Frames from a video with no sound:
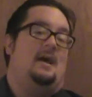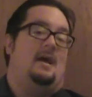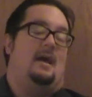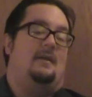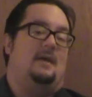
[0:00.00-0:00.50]

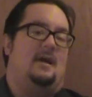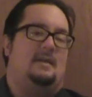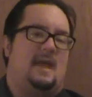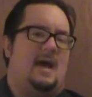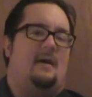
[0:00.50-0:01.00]
And uh,
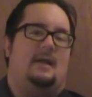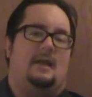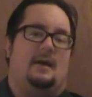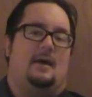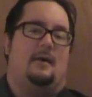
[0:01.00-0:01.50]
yeah,
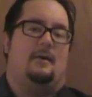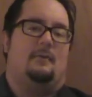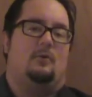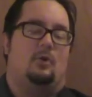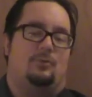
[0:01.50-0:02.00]
he, uh,
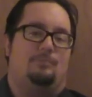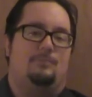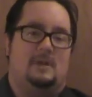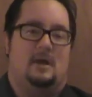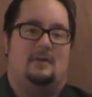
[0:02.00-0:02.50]
of course,
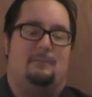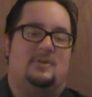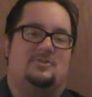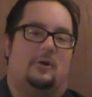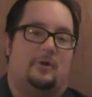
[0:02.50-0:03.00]
you know, as I
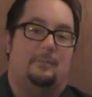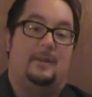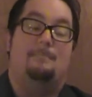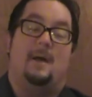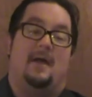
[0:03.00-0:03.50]
mentioned earlier,
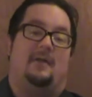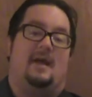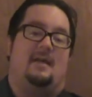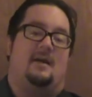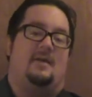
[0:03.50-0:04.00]
beat Bailey
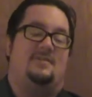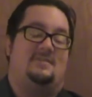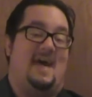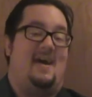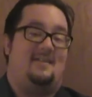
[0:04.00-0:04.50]
at uh,
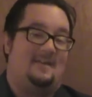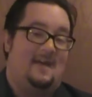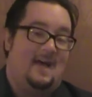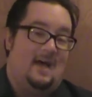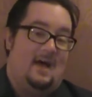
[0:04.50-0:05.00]
Stacked
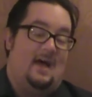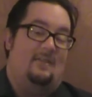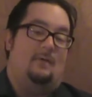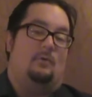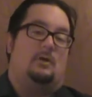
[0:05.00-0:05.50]
and
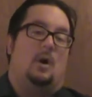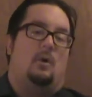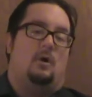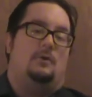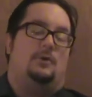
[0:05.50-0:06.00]
then would go
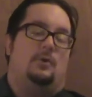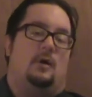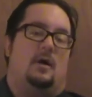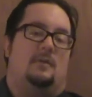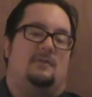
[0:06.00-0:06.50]
on to
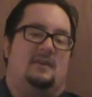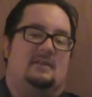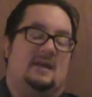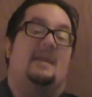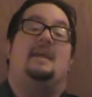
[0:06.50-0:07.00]
uh, defeat
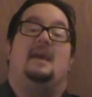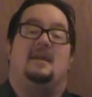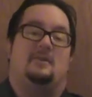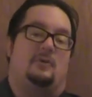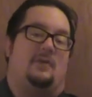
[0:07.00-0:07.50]
Lucky
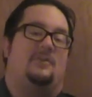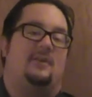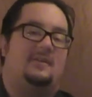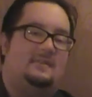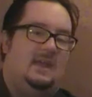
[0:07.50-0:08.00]
Kid in the round
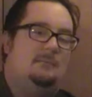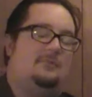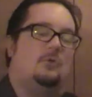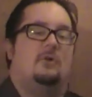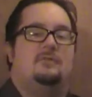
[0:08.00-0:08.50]
16
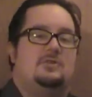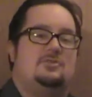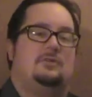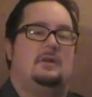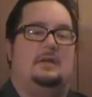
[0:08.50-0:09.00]
before
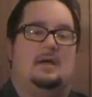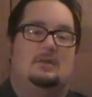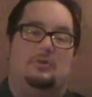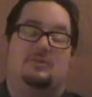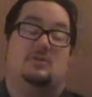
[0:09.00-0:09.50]
eventually uh,
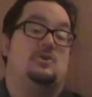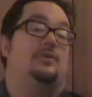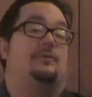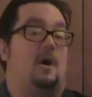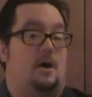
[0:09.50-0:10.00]
losing to
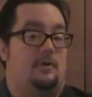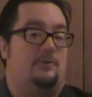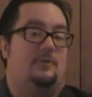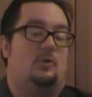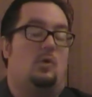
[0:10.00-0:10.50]
Joseph
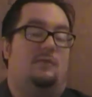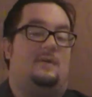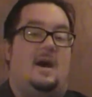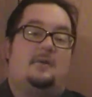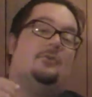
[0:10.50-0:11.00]
Connors in the
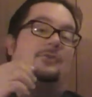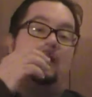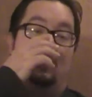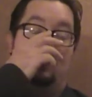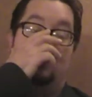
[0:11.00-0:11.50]
quarterfinals.
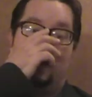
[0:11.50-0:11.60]
So